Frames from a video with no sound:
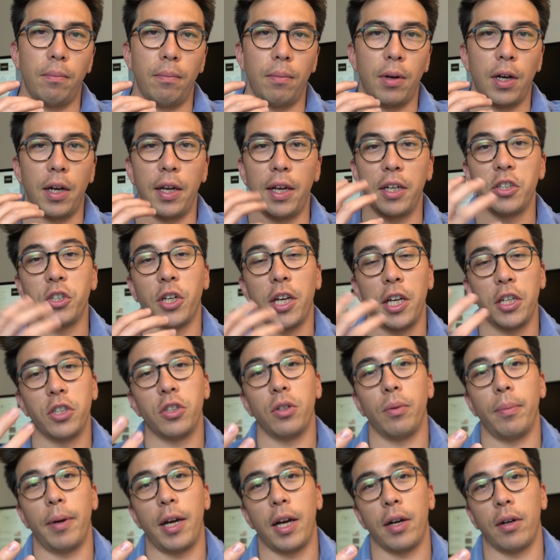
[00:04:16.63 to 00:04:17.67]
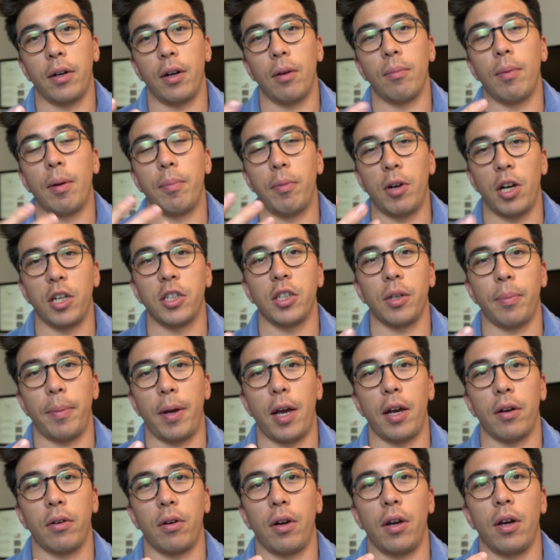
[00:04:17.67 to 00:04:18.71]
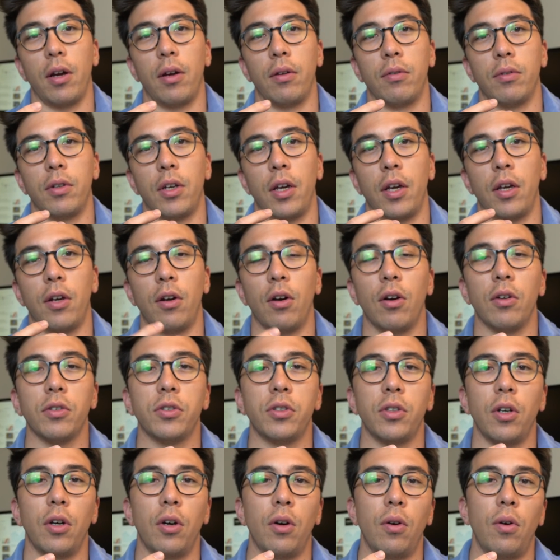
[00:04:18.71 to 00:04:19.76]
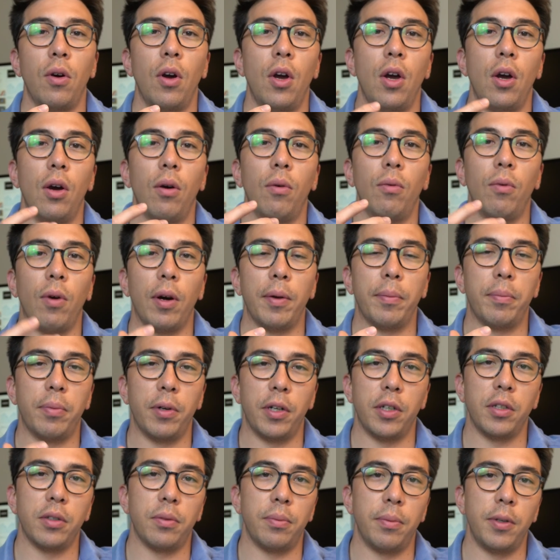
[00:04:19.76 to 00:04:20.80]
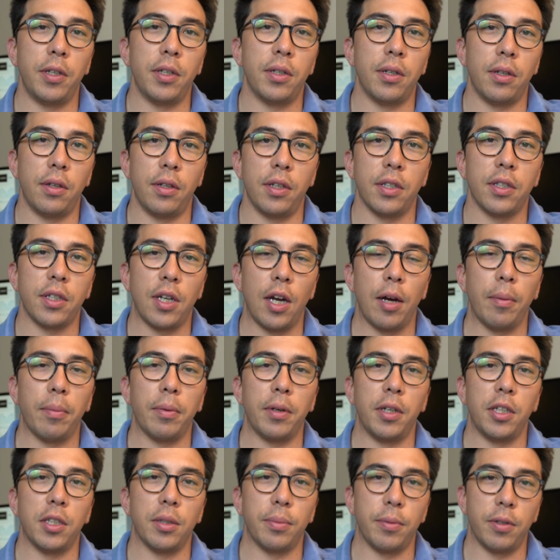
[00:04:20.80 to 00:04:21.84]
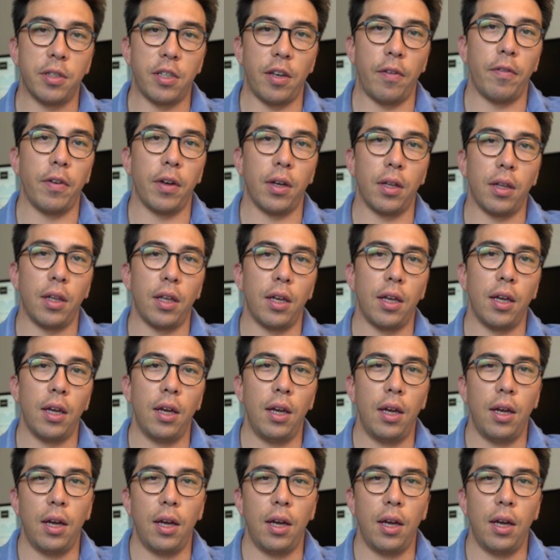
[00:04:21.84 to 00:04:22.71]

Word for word: my educational background, my project background, and also what brings me to this company specifically.